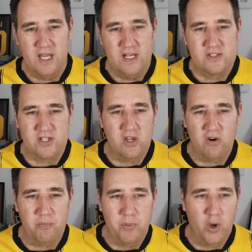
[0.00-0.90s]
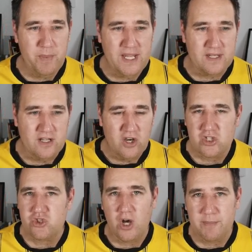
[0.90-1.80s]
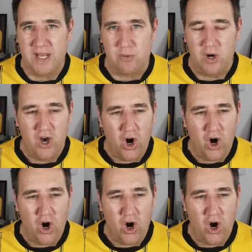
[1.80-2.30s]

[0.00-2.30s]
So I put them in, tried them out.